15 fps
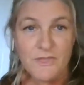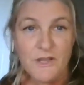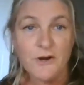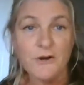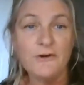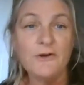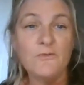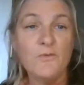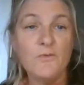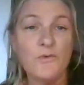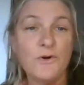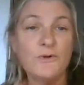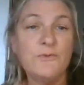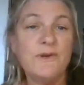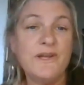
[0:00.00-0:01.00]
Her
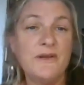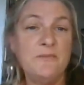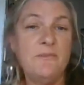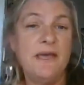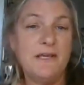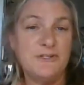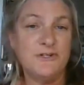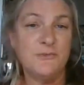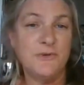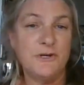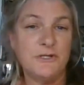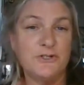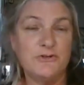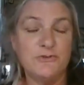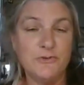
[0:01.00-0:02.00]
award winning picture
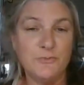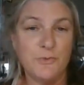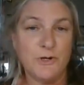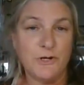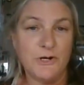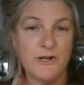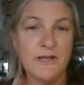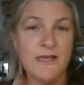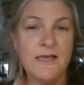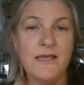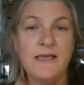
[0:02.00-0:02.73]
book, Trooper,